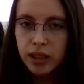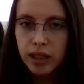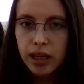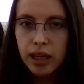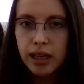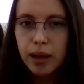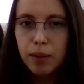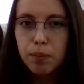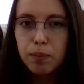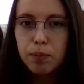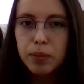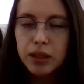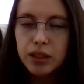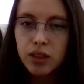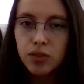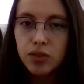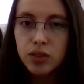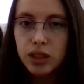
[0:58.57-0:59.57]
and a
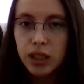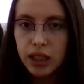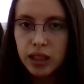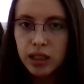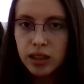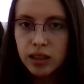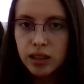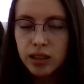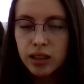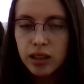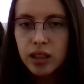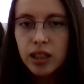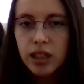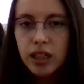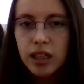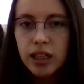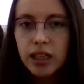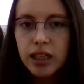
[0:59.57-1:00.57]
pinch of salt
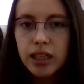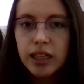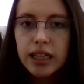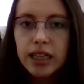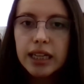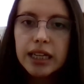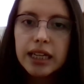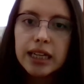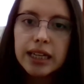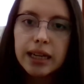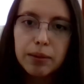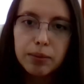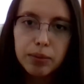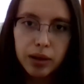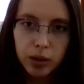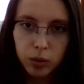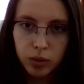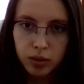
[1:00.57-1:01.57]
in a
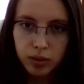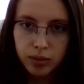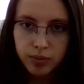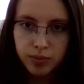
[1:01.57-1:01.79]
bowl.